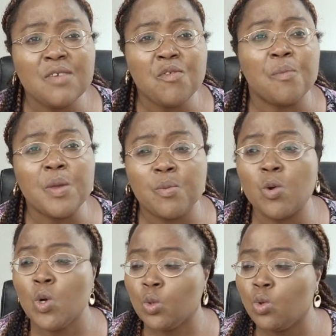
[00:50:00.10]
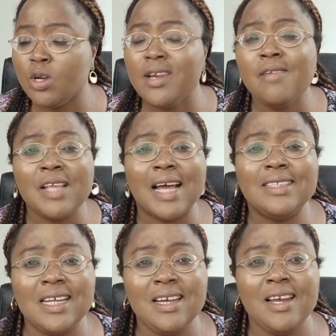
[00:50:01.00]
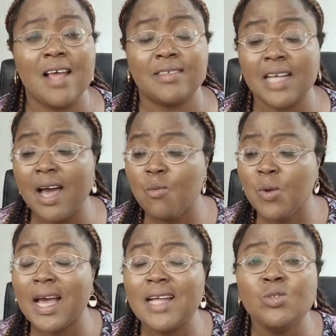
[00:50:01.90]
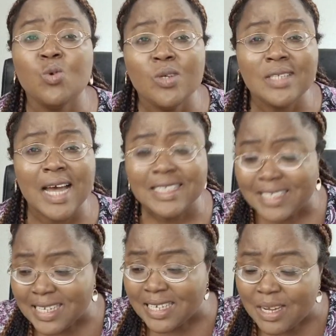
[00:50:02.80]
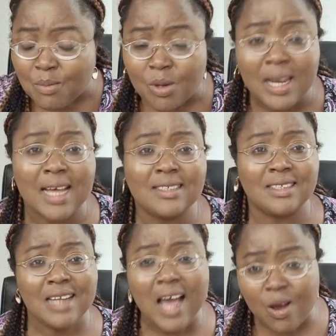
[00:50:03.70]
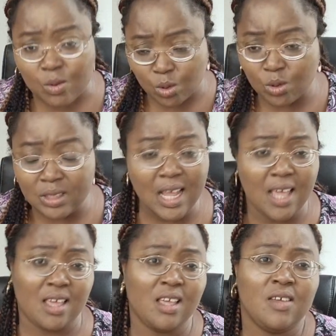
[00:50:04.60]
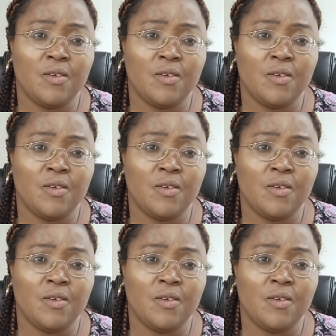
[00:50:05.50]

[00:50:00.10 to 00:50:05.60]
for people to live their daily lives. And we can do that in Igbo land now, today.